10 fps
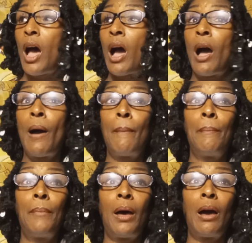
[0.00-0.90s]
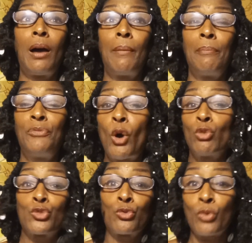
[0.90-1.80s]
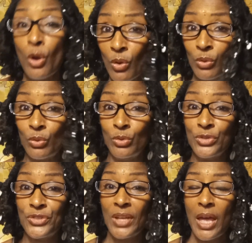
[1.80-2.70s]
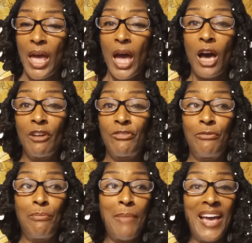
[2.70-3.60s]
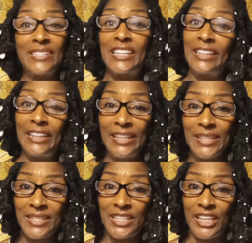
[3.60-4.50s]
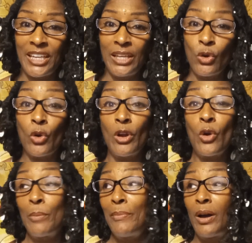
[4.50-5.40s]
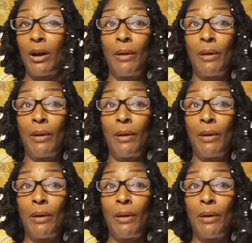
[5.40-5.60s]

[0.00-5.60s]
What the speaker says: those roles of masculinity, I'm